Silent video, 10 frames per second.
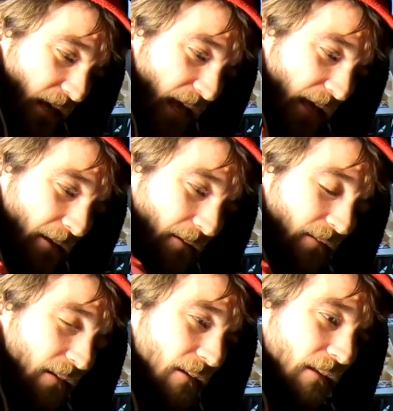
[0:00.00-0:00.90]
And,
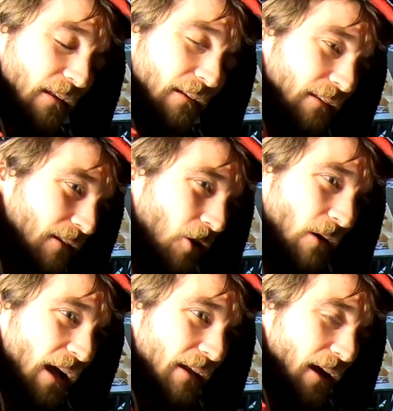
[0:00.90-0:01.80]
you
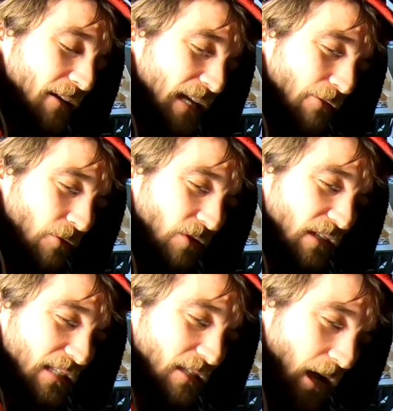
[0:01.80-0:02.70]
know, I never
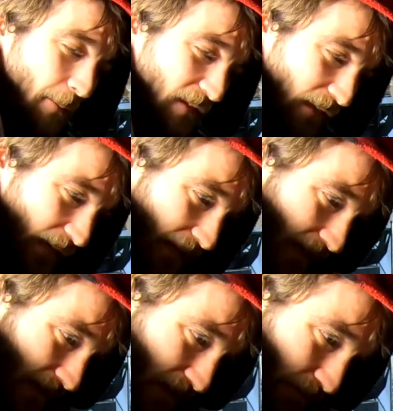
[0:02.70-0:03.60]
really stopped
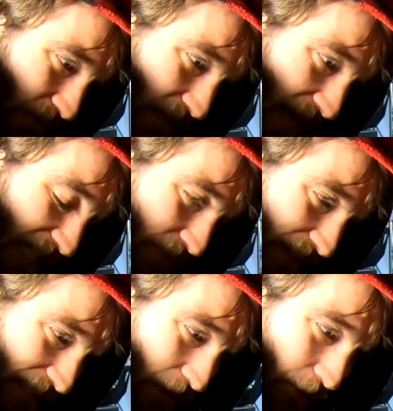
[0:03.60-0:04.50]
to really ask
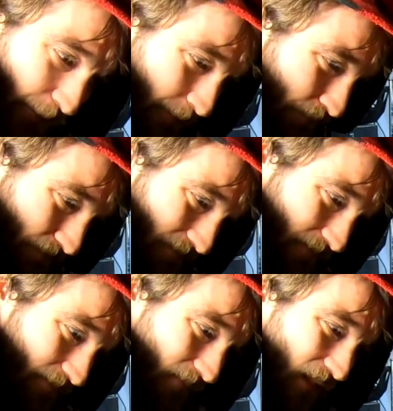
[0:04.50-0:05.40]
myself,
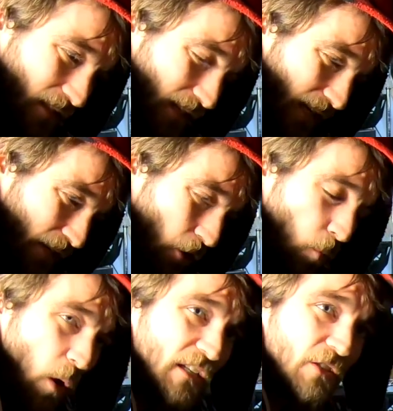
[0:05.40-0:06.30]
you know,
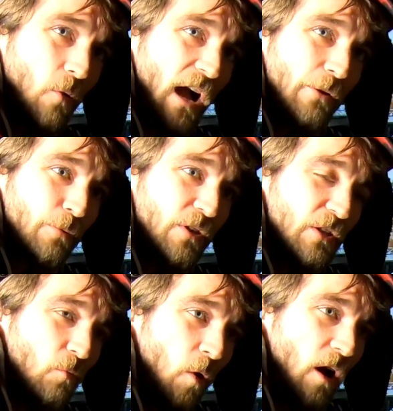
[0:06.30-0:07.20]
what do I
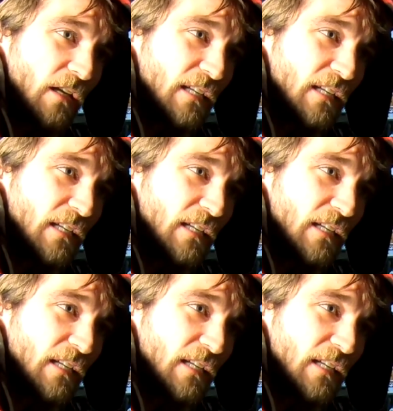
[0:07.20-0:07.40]
really want?